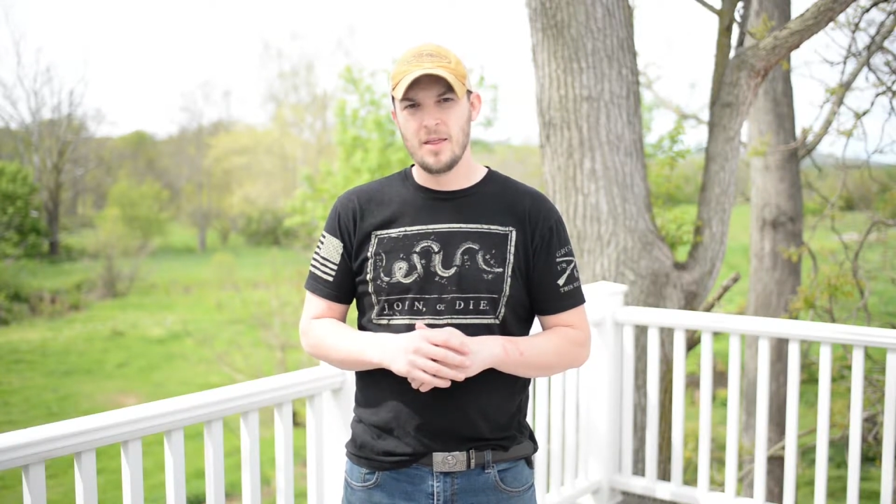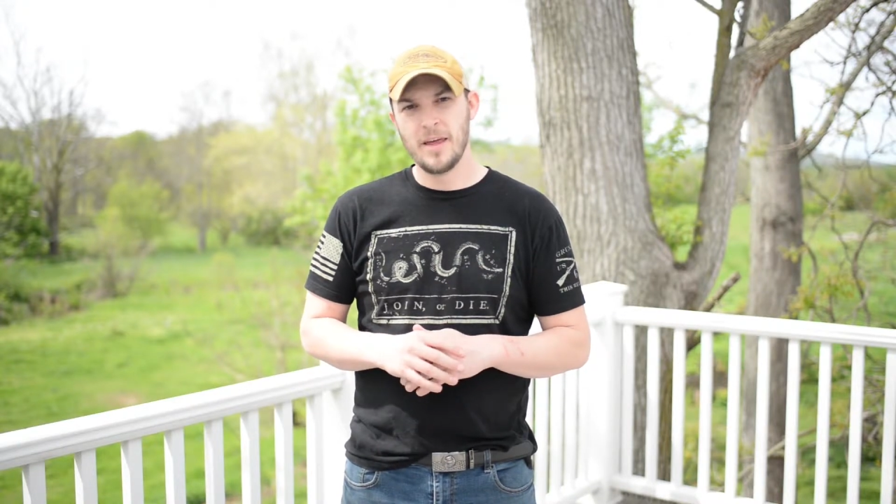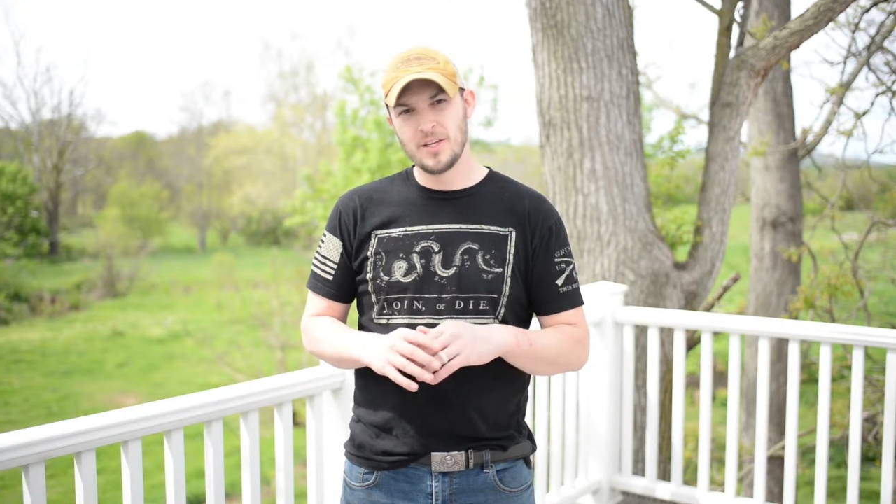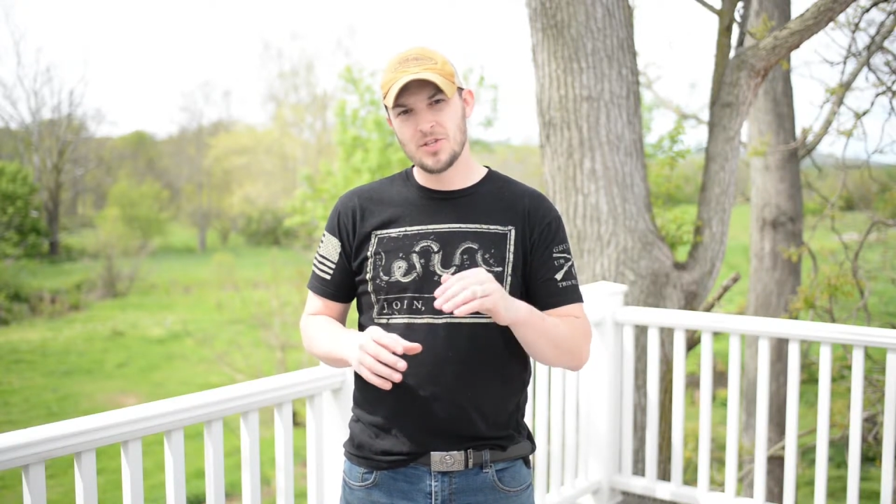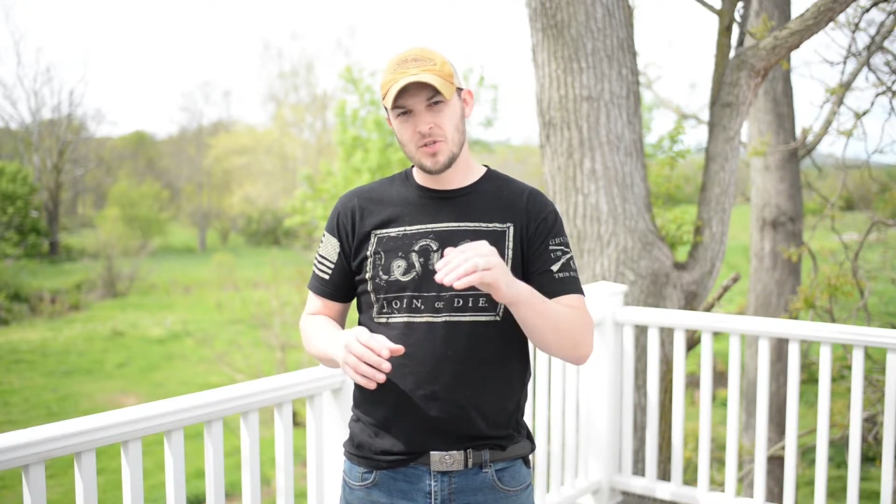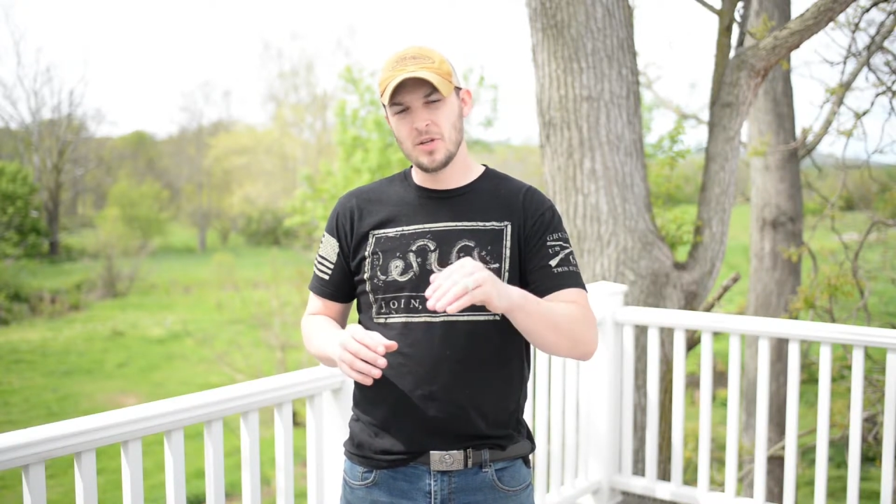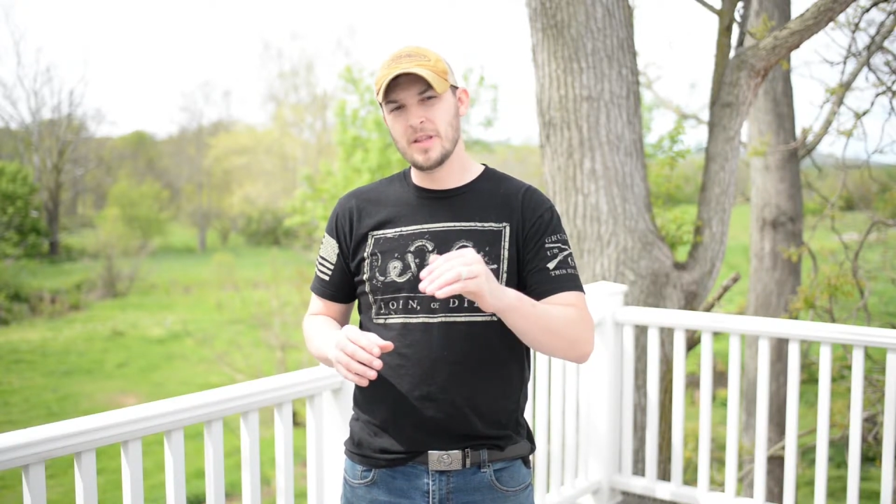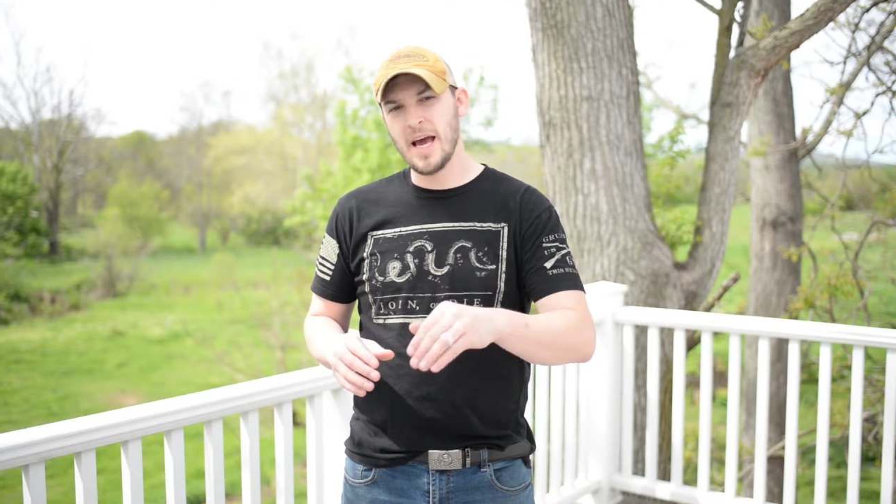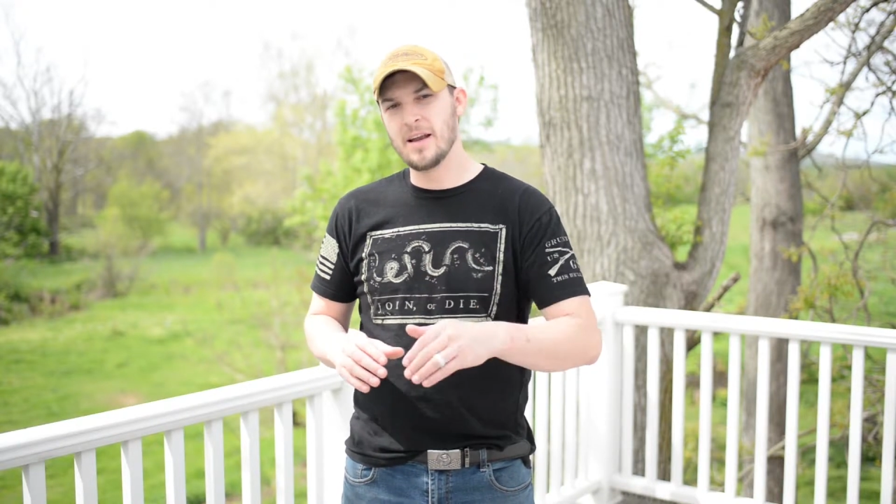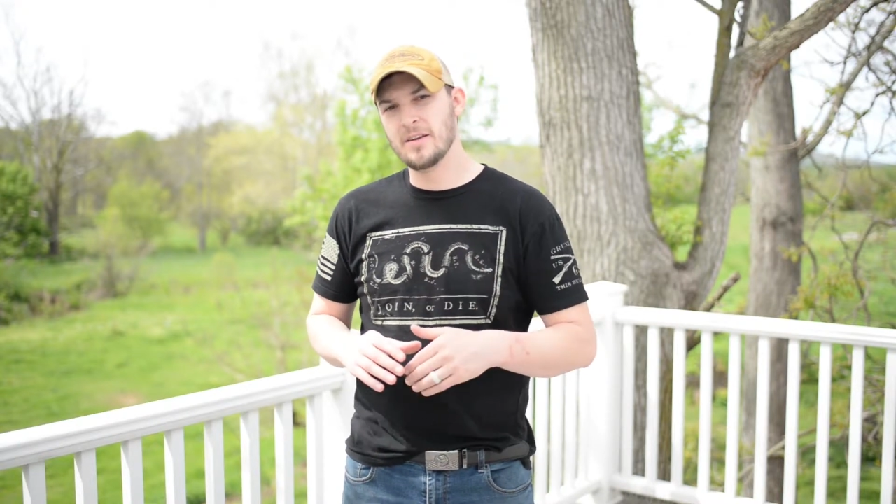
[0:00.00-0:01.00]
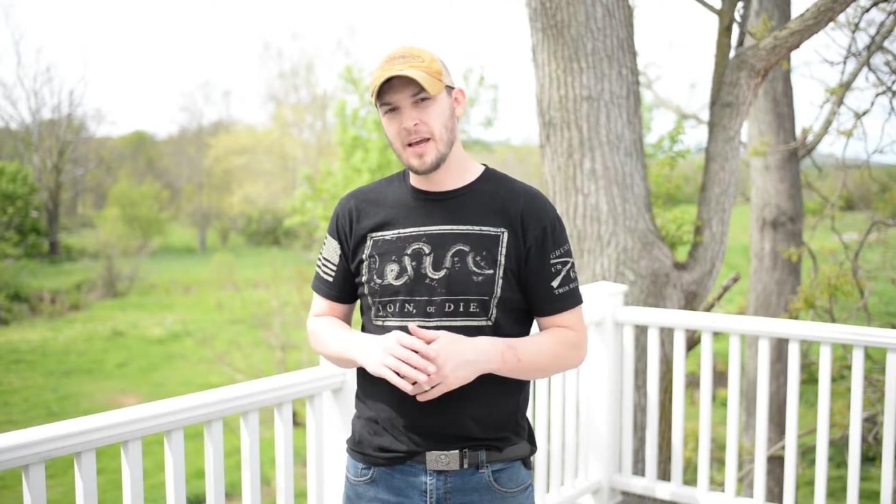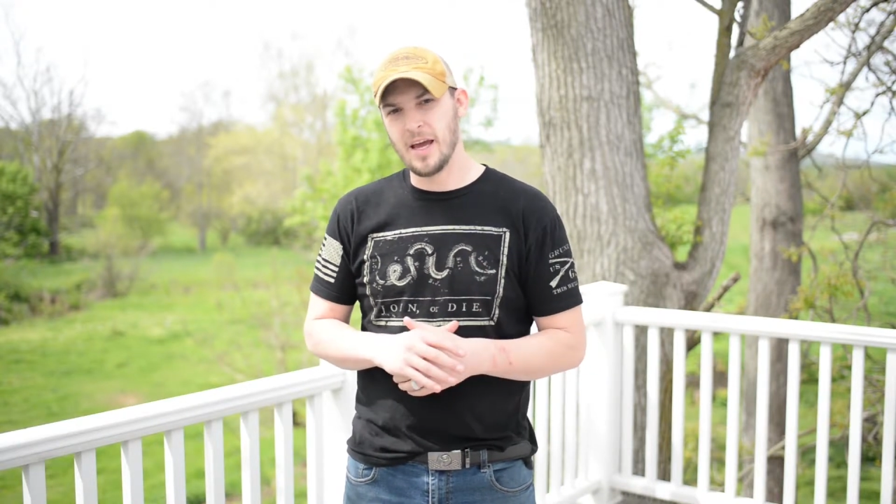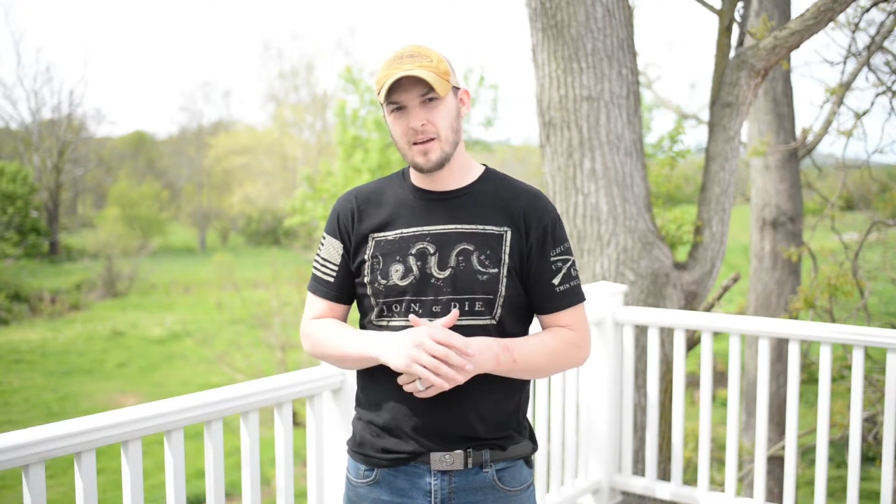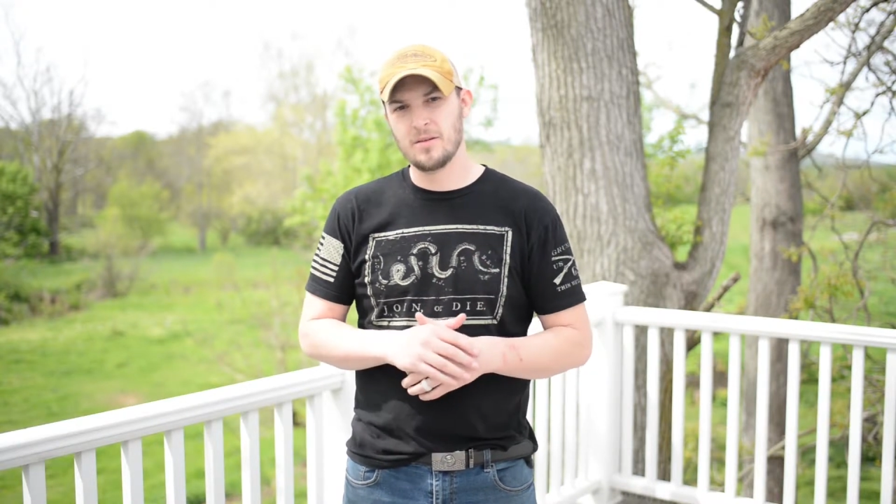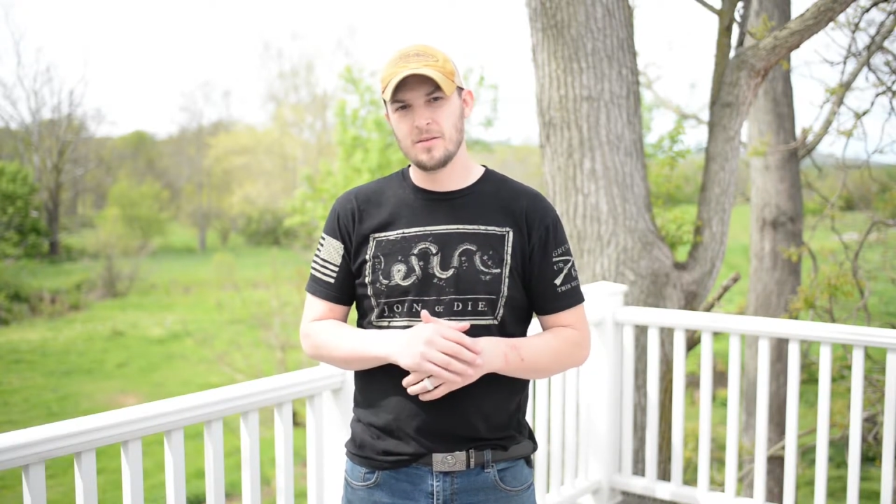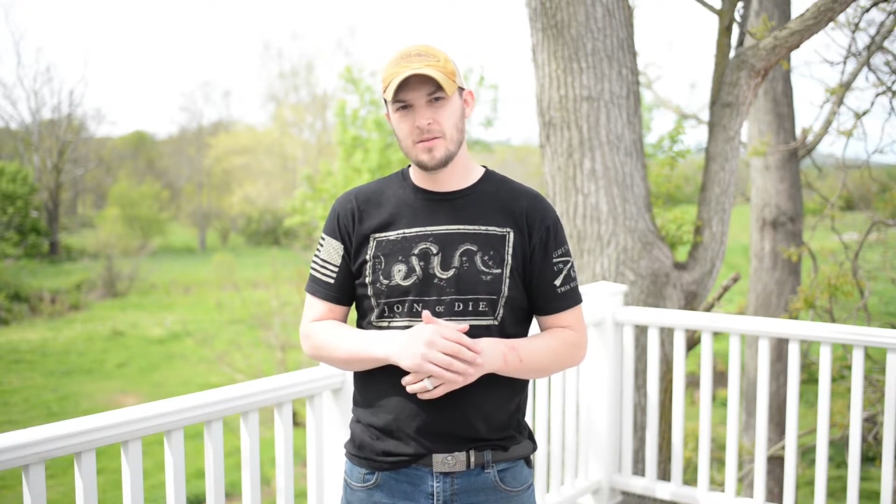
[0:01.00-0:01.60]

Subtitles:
They stood that day,